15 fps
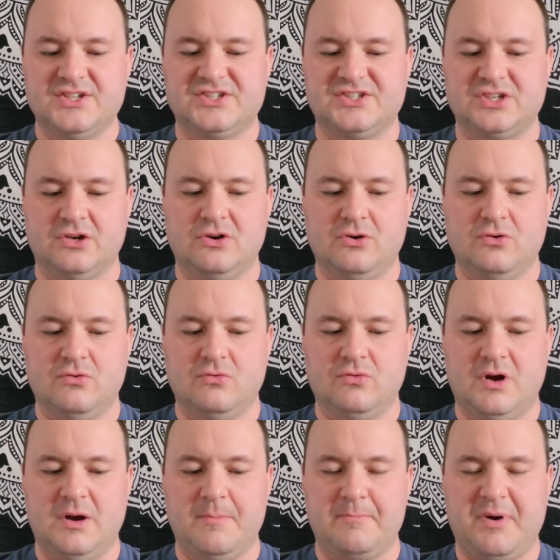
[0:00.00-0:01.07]

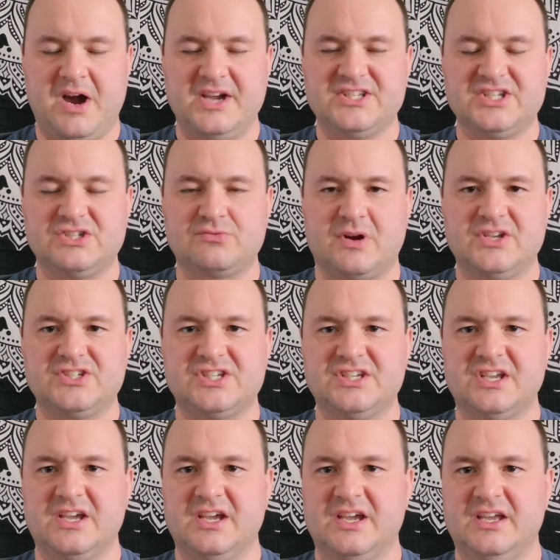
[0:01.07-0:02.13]
So um, Pisces
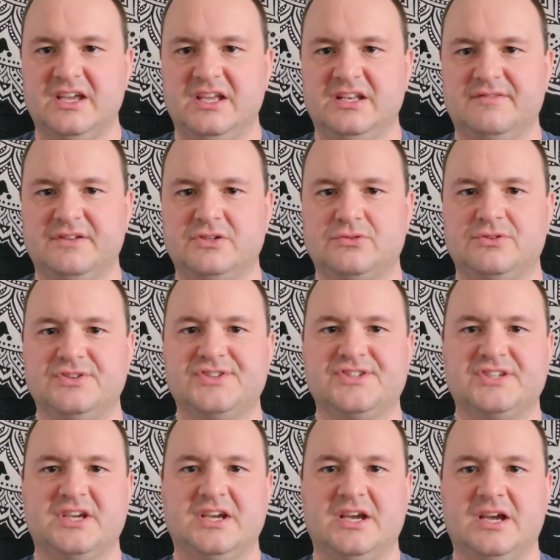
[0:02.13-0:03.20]
rising
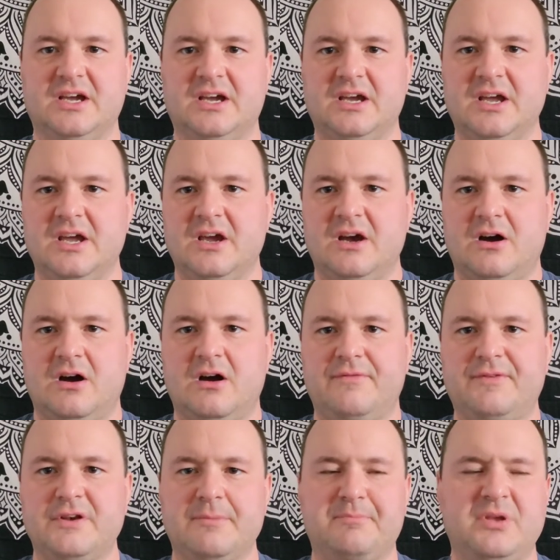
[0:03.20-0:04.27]
individuals
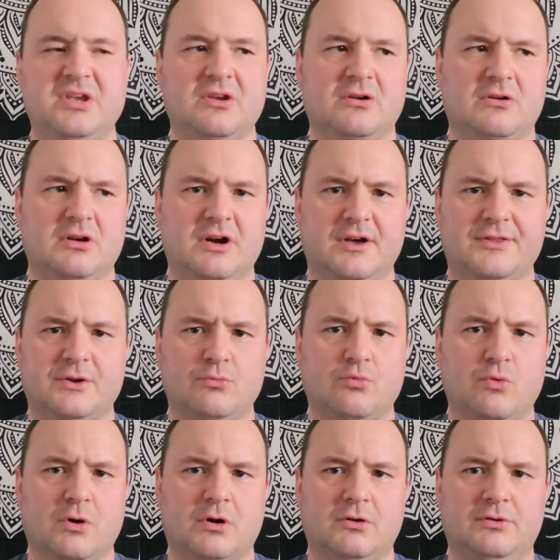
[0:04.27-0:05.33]
often appear
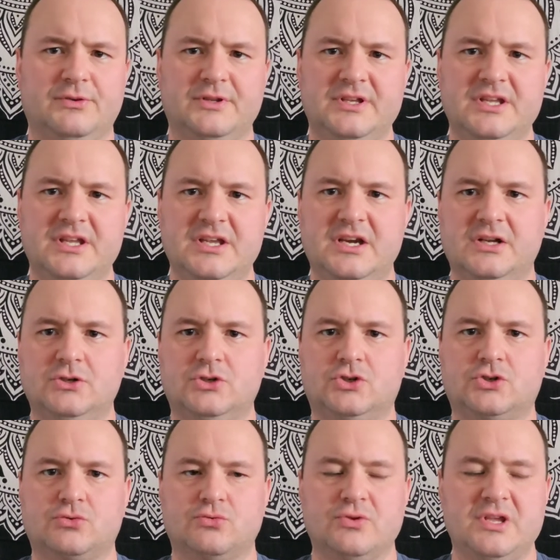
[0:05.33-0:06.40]

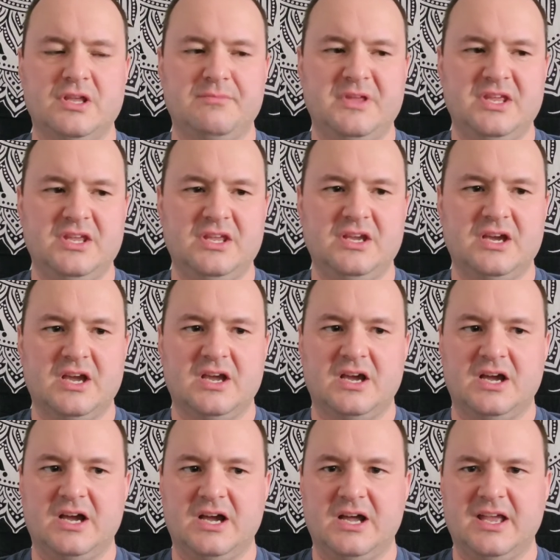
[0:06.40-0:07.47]
otherworldly, dreamy,
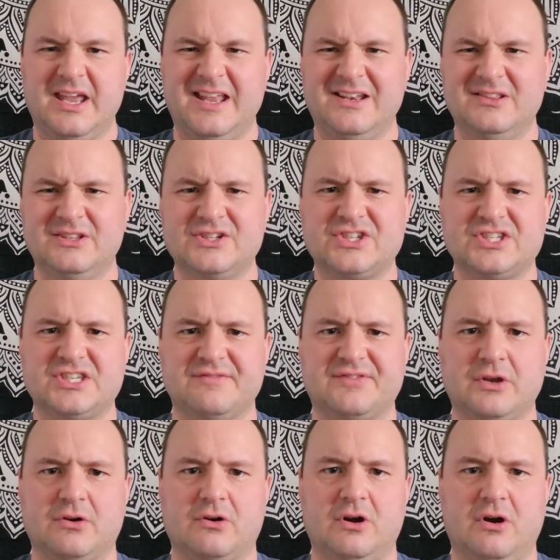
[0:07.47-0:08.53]
and it looks as
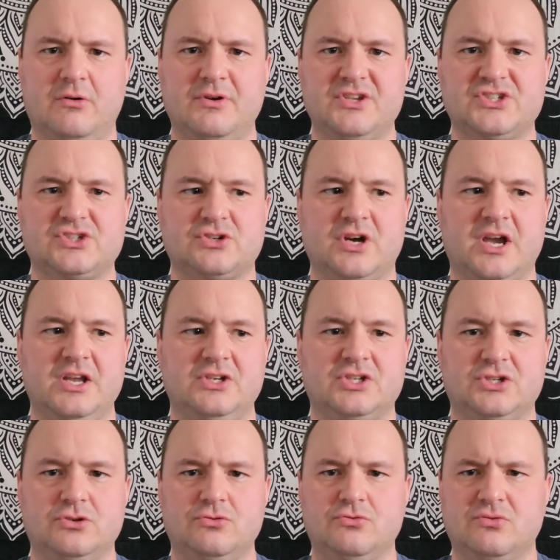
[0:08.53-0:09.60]
if they're always
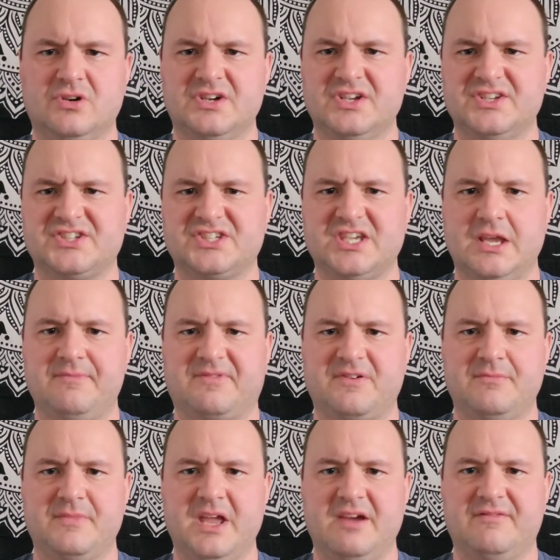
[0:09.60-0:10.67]
trying to escape
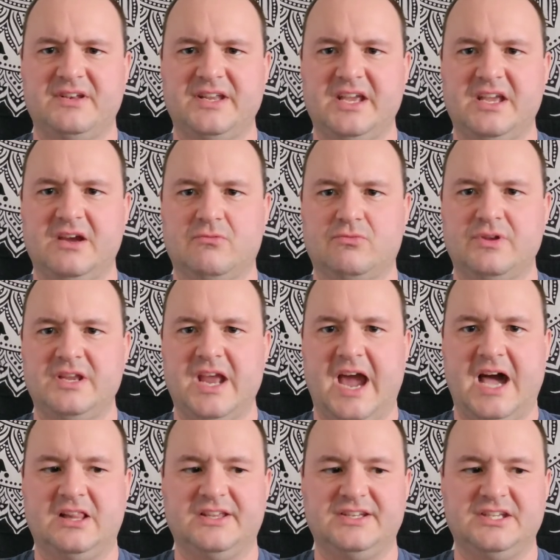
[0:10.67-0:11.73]
from everyday
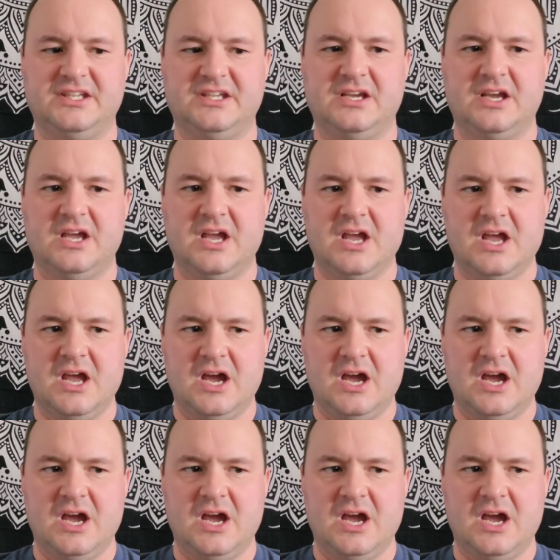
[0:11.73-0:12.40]
reality.